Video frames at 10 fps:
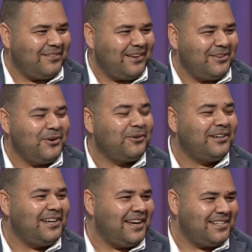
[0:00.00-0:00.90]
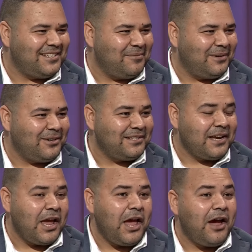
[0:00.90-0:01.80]
a new creation, because
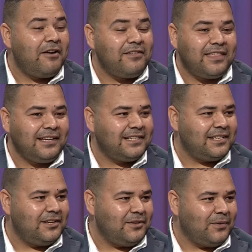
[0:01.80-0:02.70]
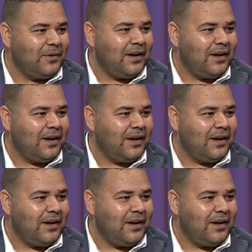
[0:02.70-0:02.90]
yes. everything is in you.